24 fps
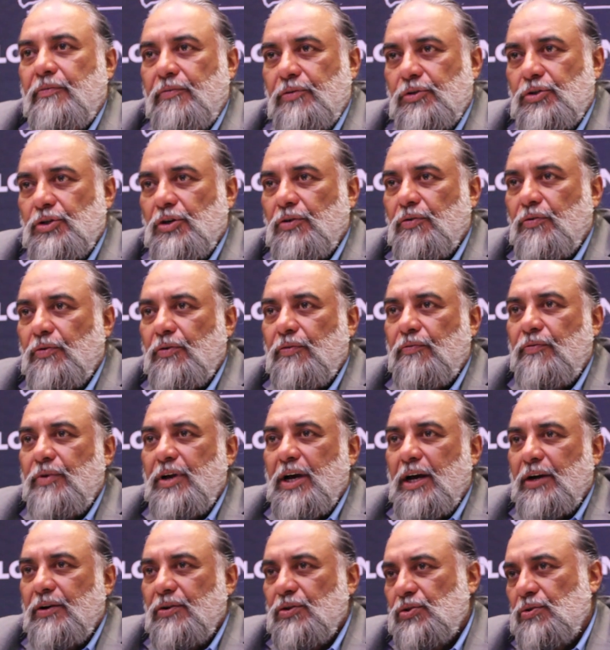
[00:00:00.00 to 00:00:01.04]
So we
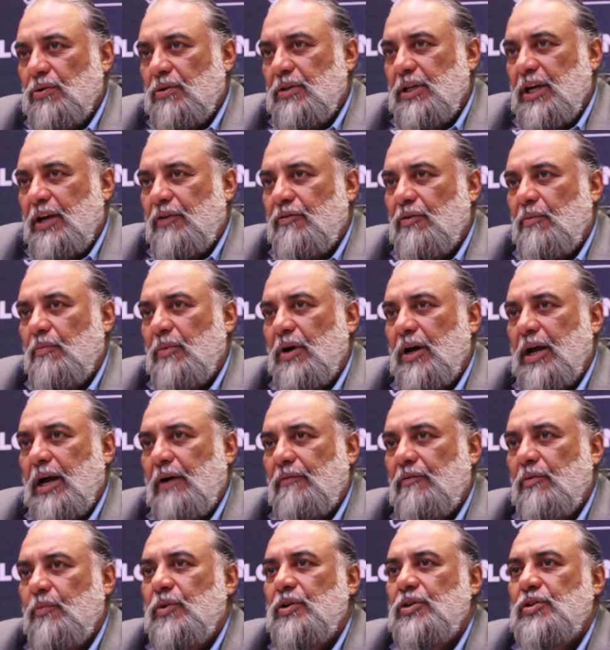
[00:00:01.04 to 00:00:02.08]
understood that from a
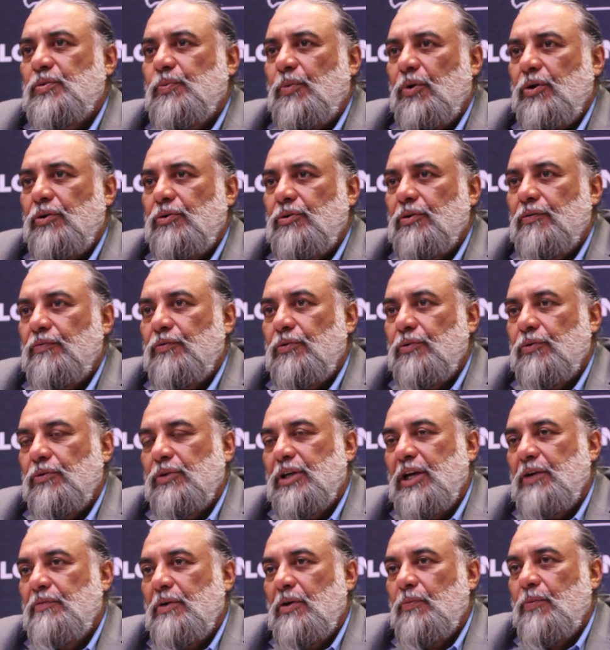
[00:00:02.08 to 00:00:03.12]
government's point of view.
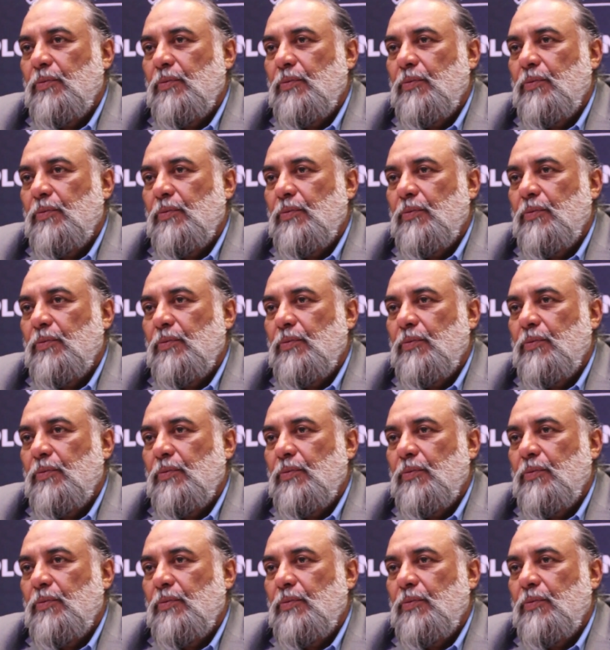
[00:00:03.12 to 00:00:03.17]
Then we